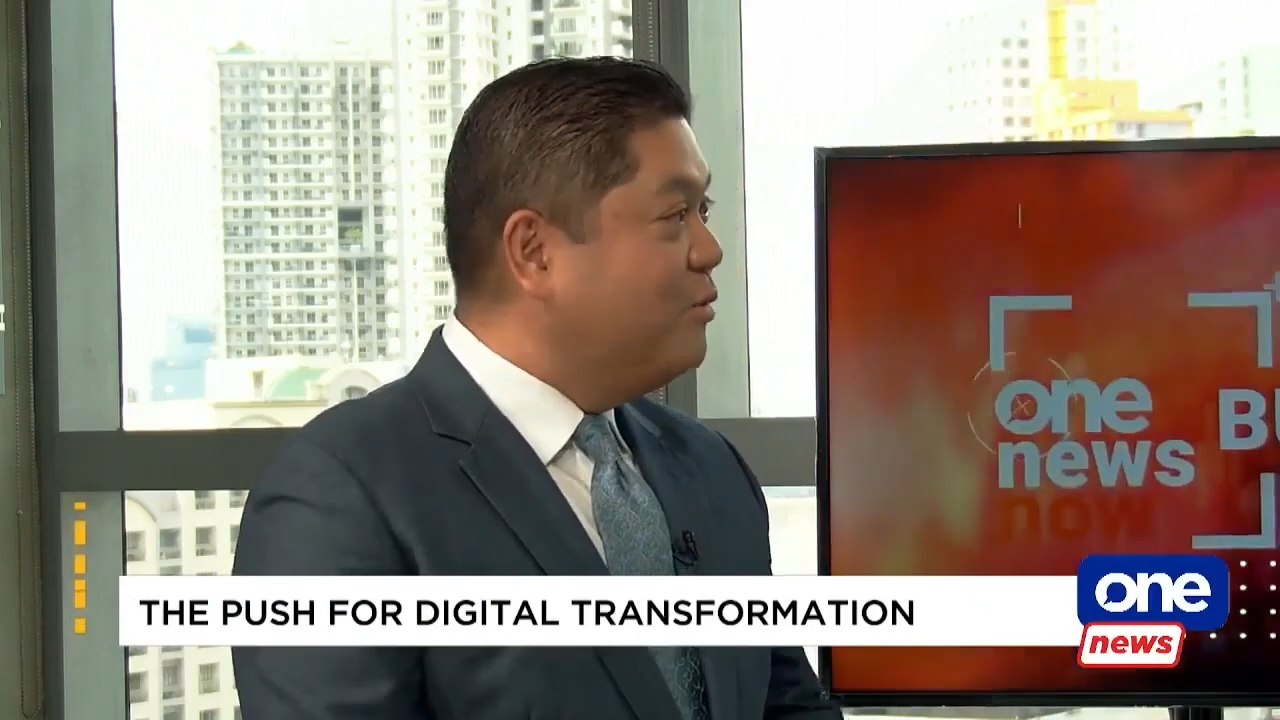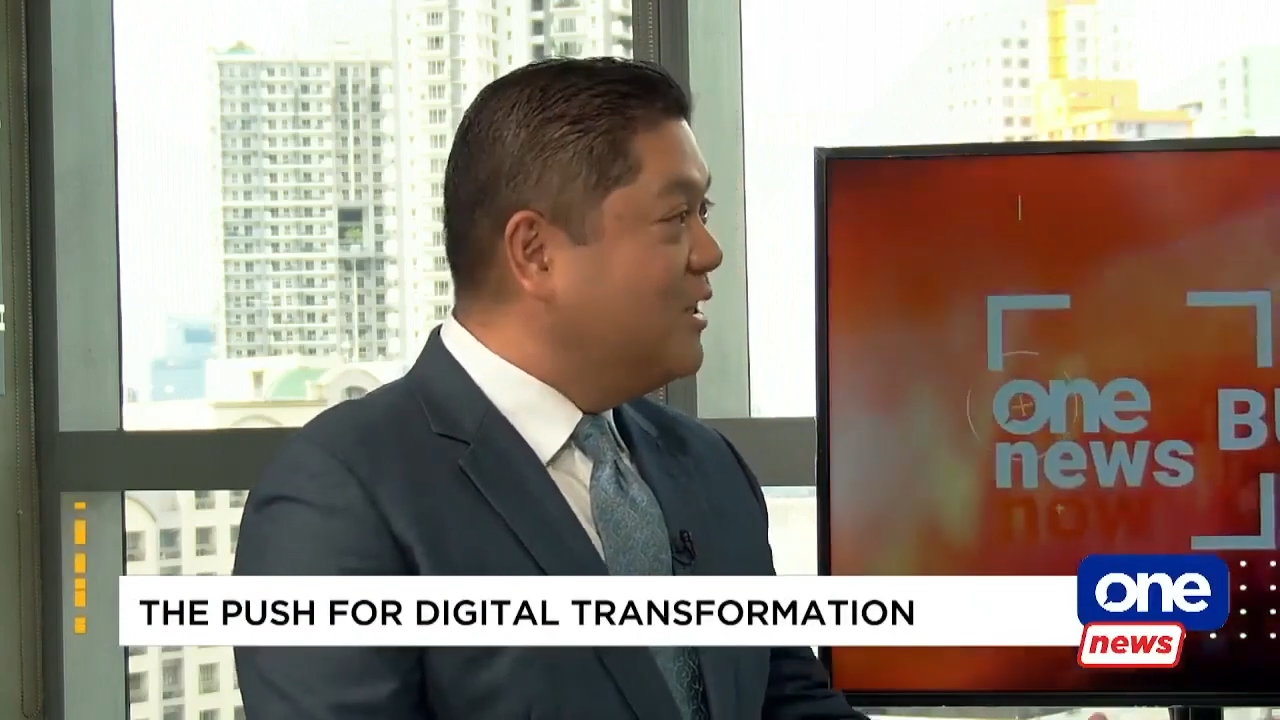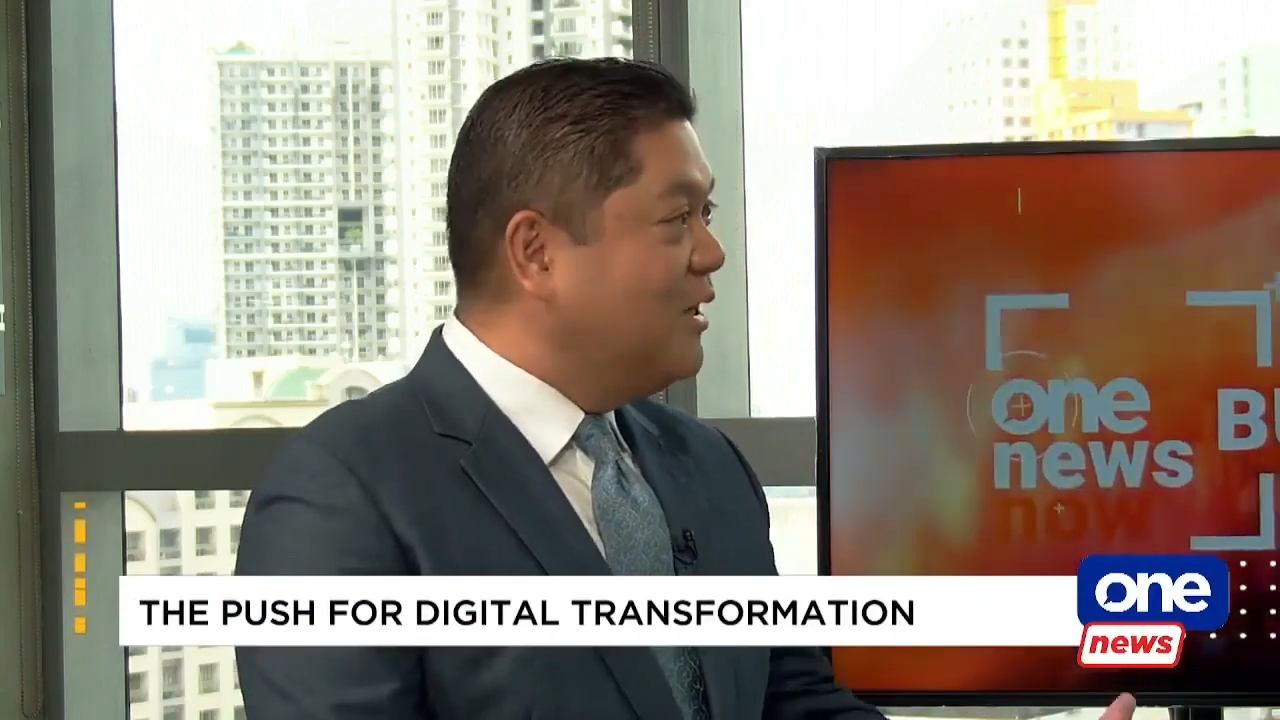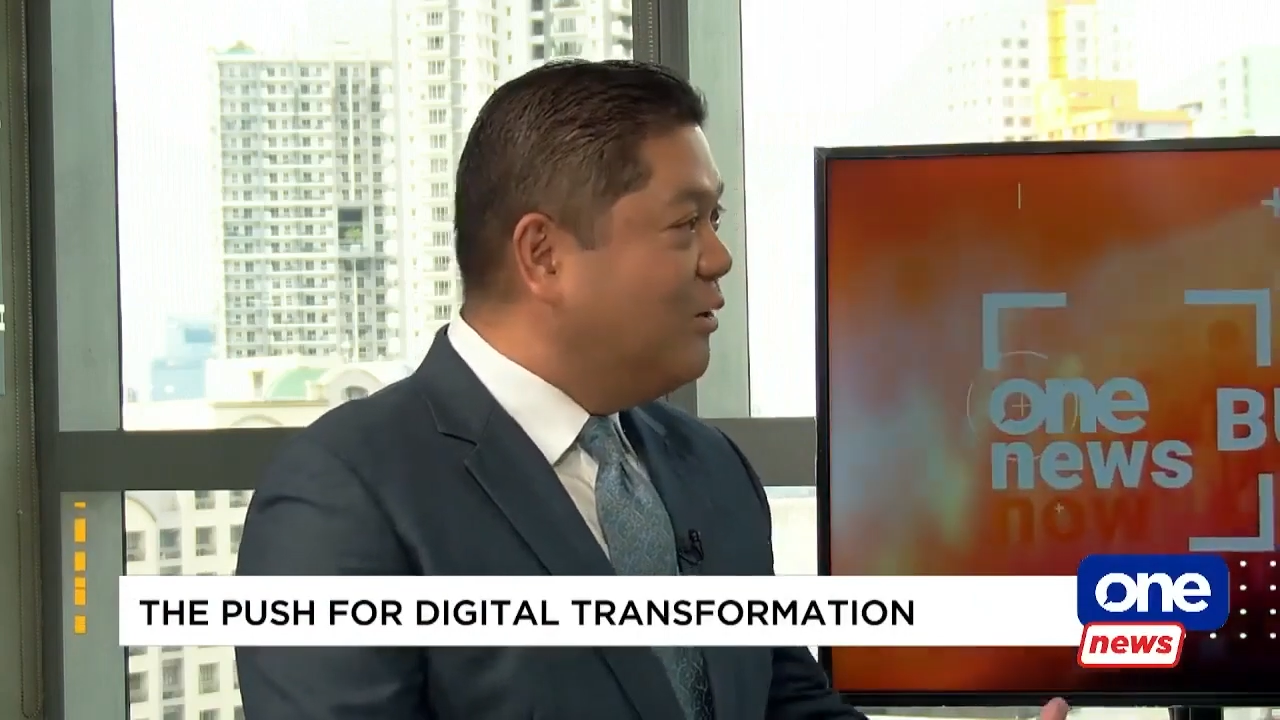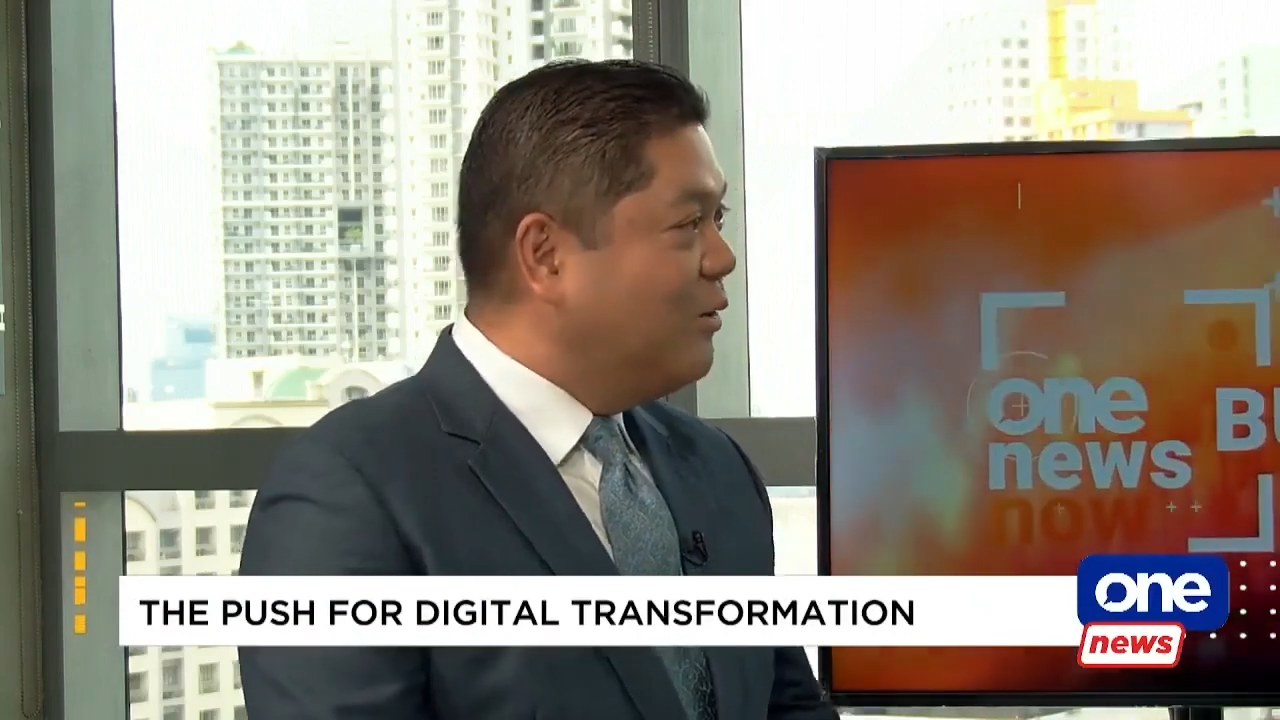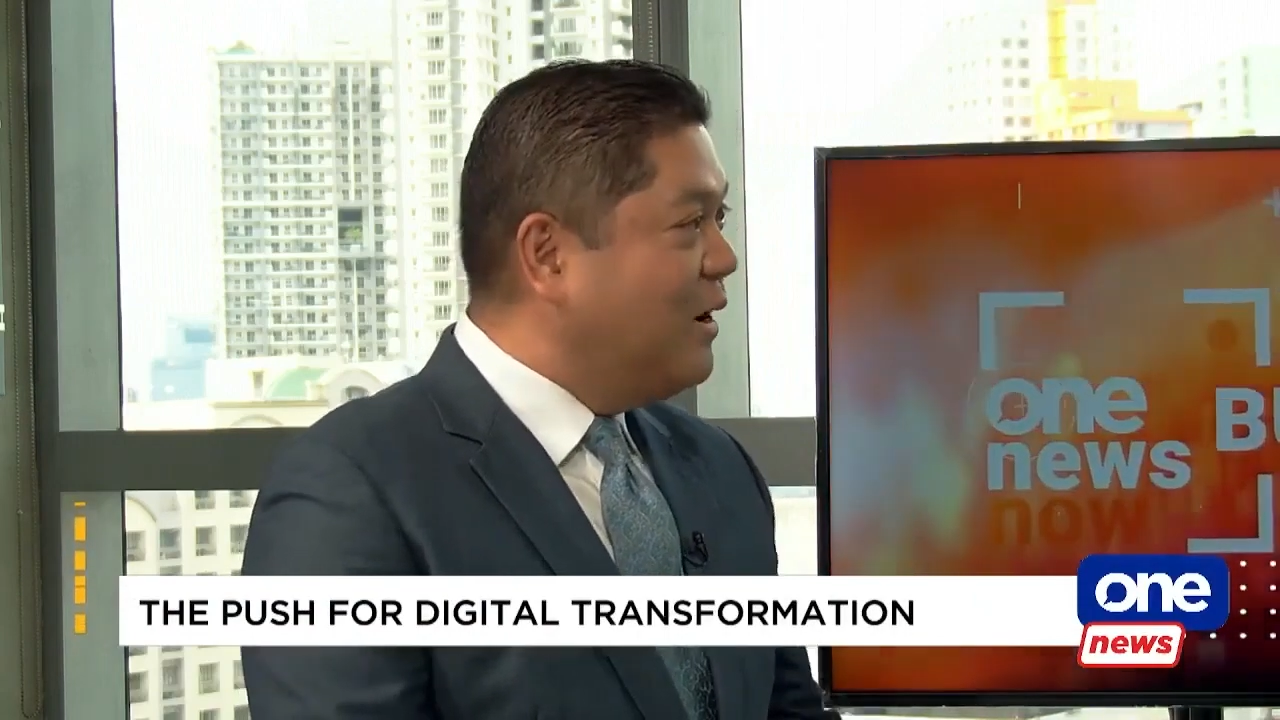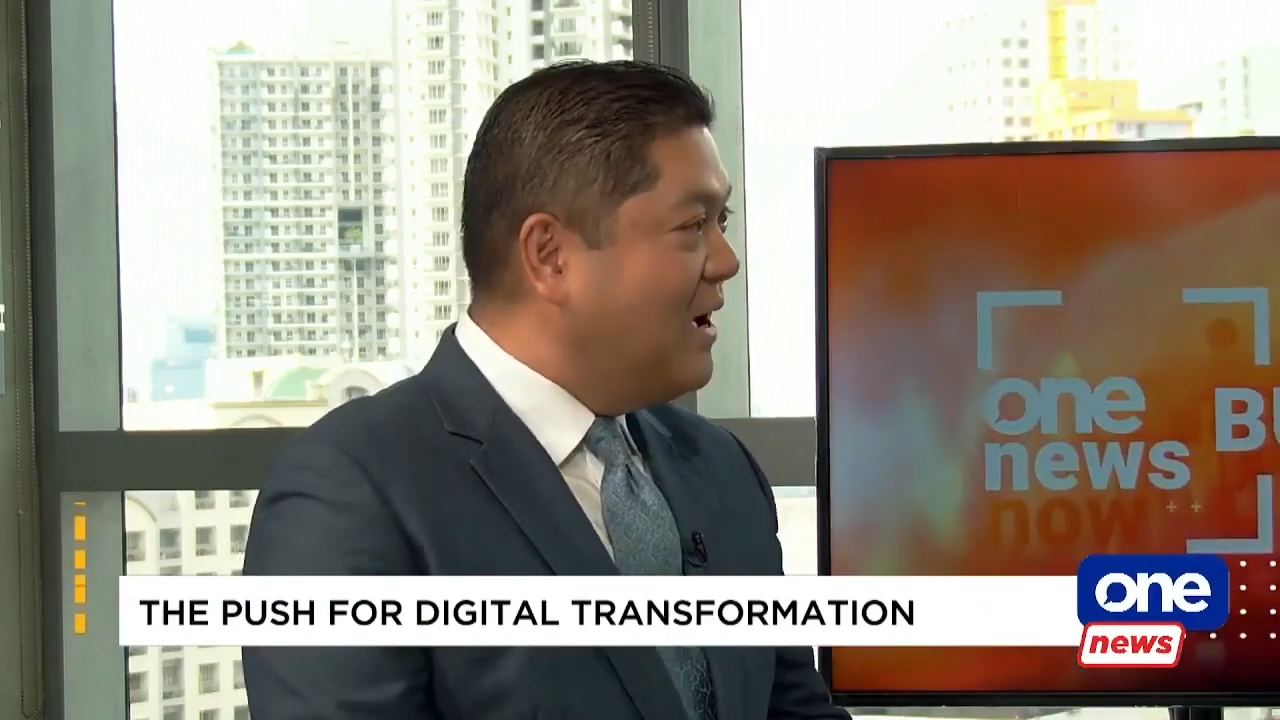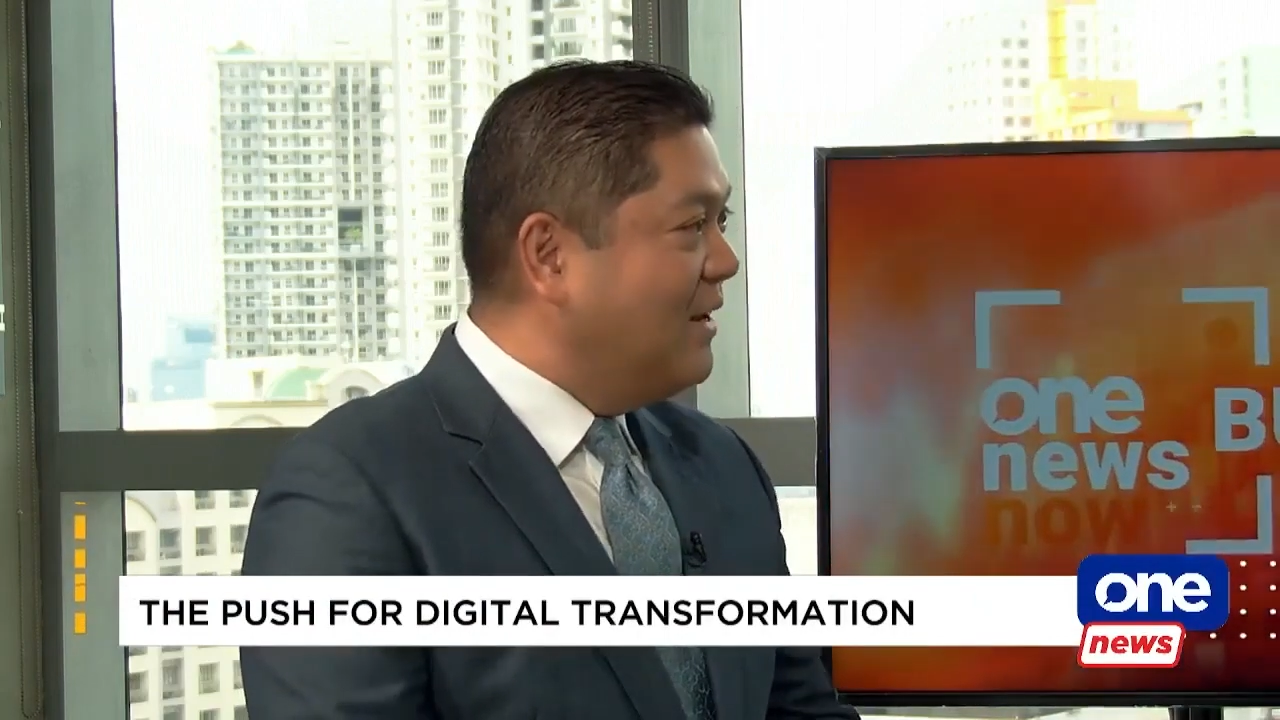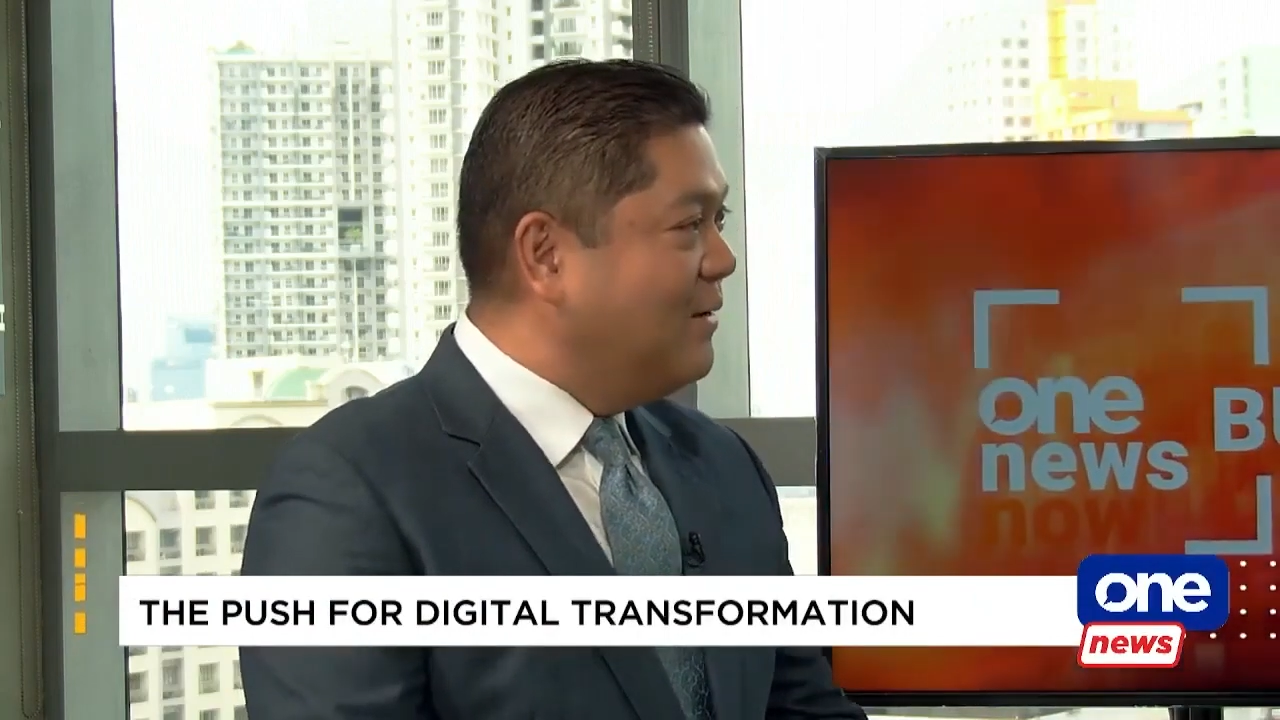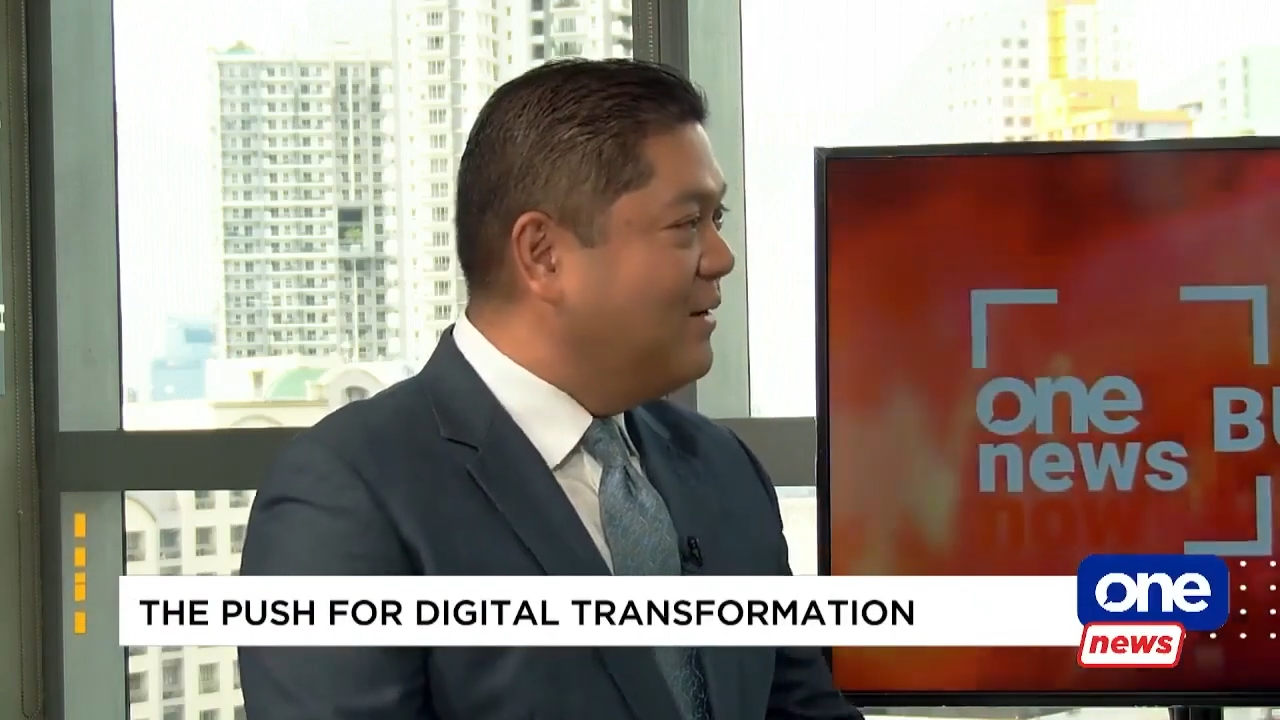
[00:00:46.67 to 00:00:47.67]
CEO,
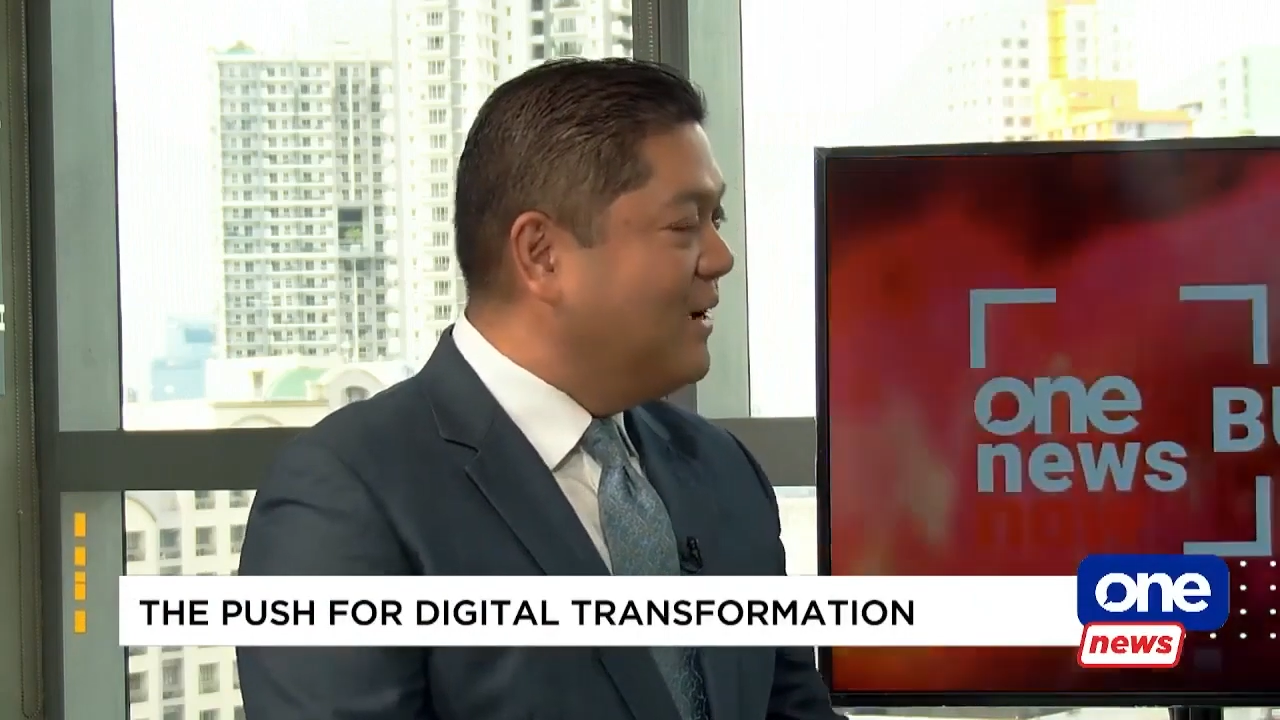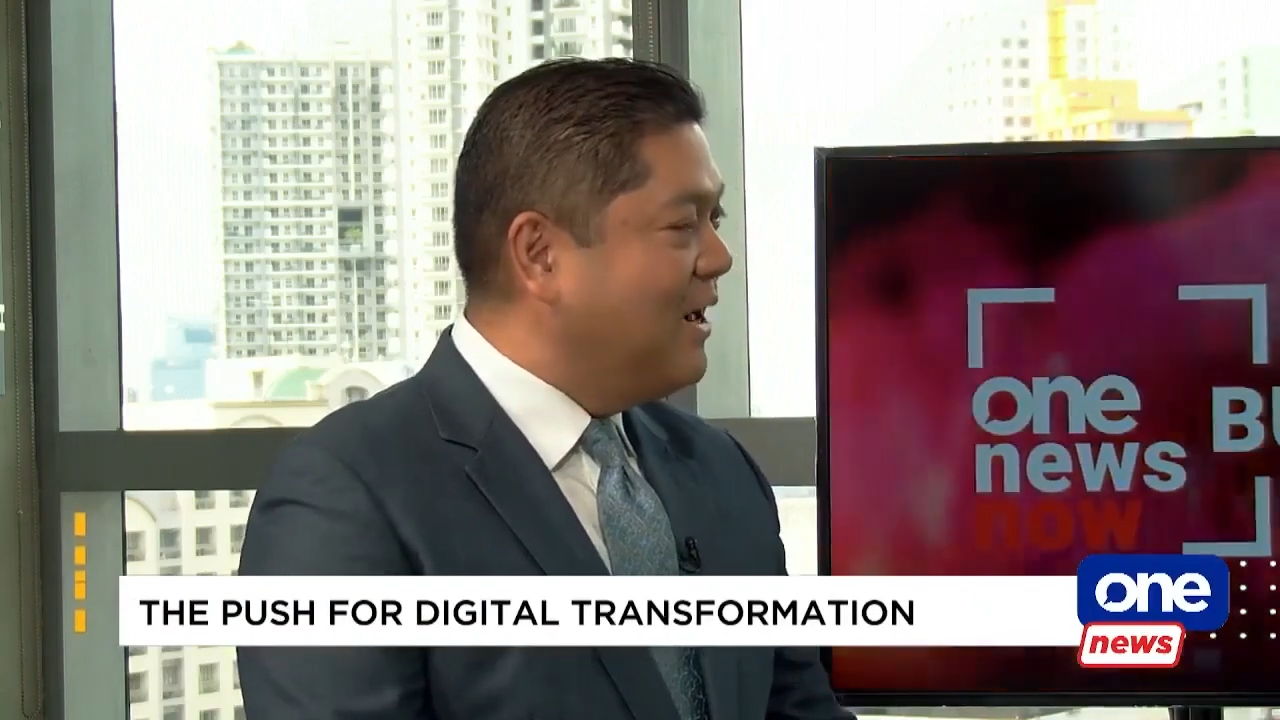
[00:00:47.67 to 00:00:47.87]
Al,